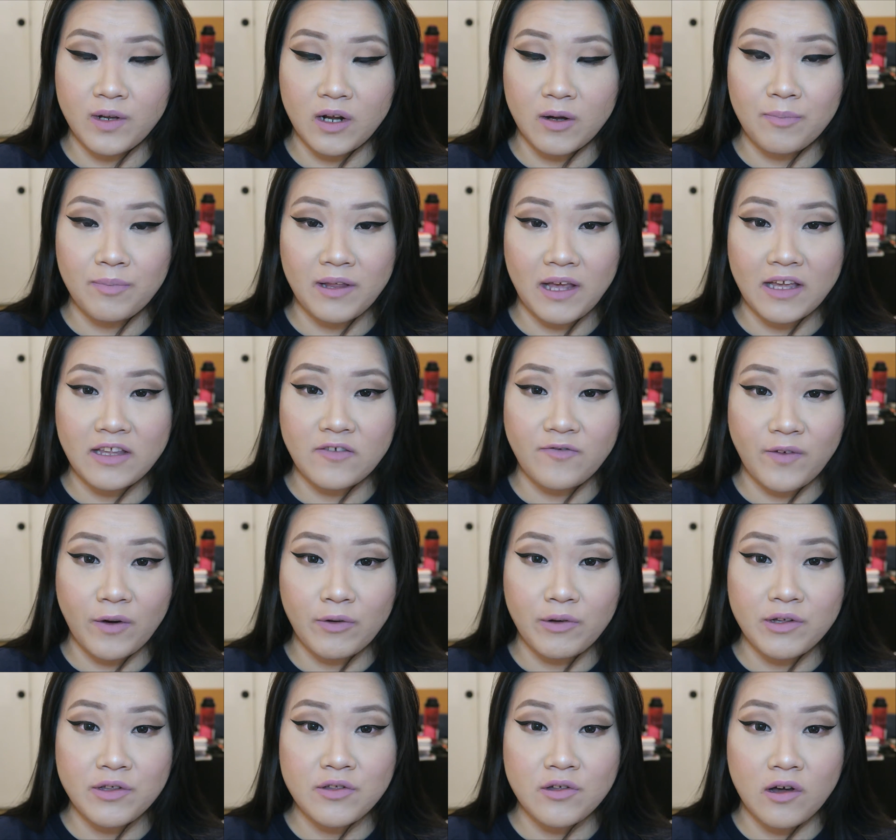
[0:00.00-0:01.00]
you know, applying the
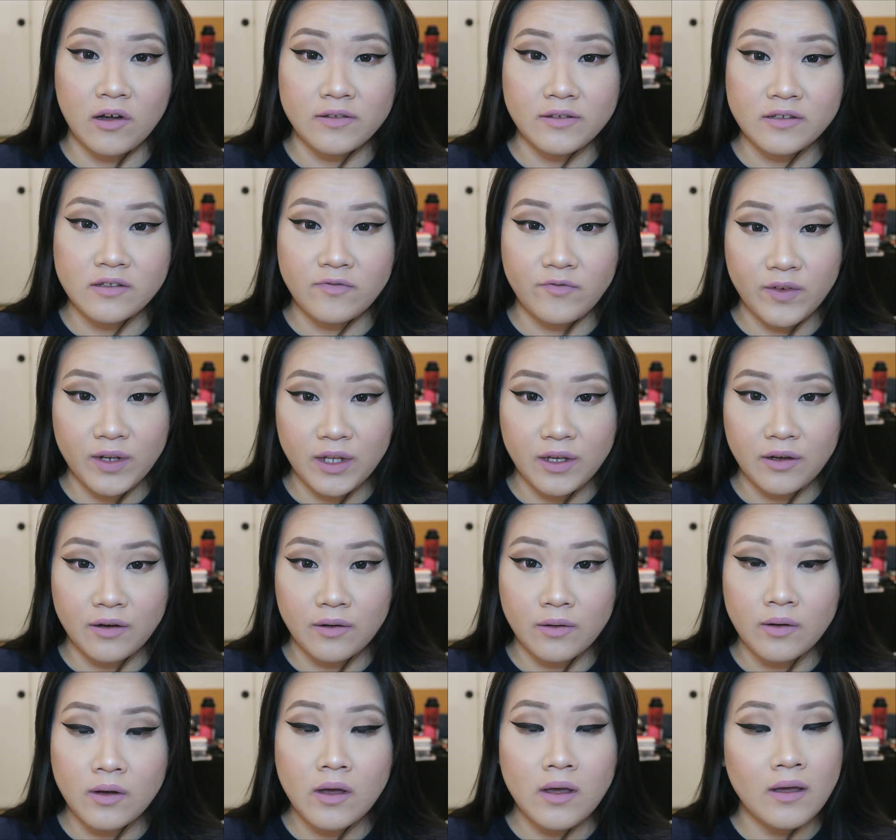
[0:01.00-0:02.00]
foundation on this
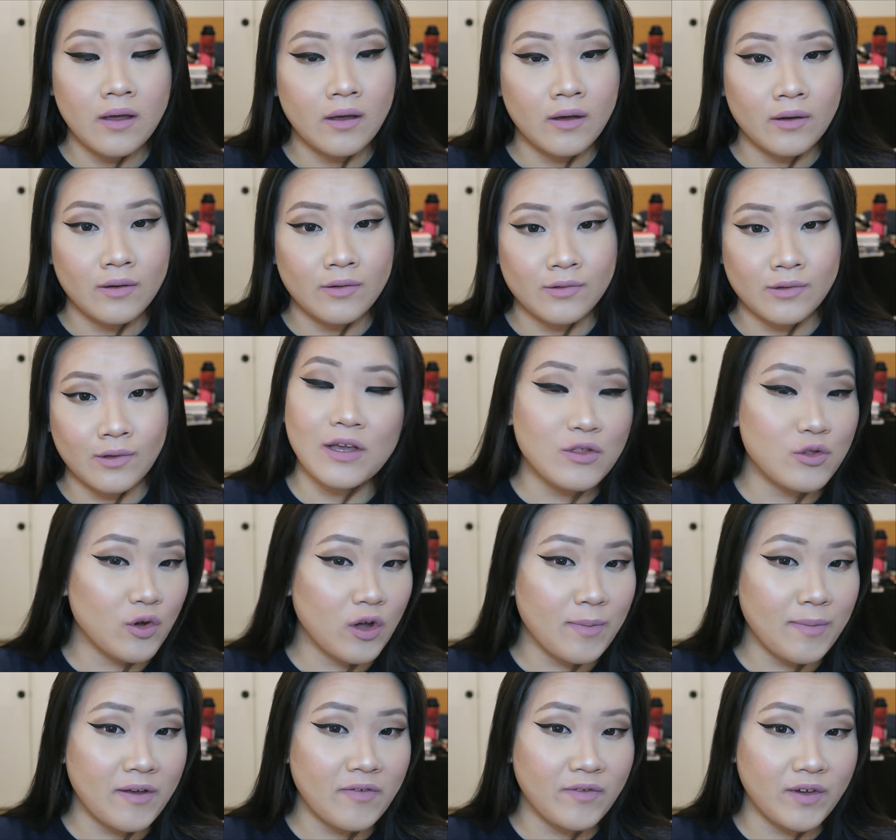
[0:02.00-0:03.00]
video.
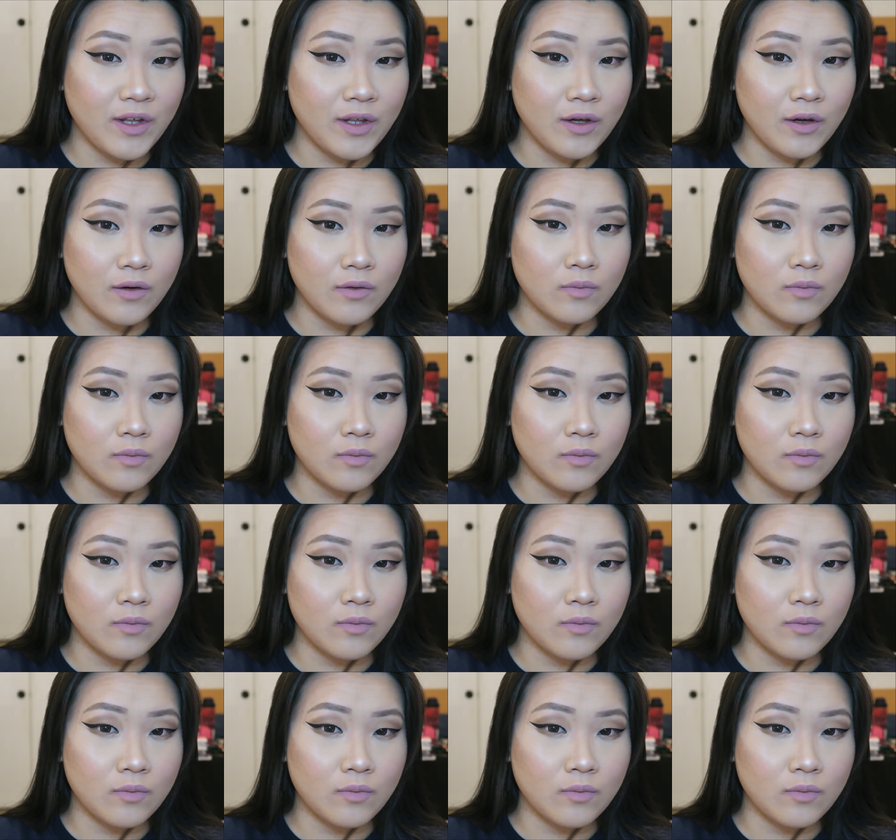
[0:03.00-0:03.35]
Enjoy my video.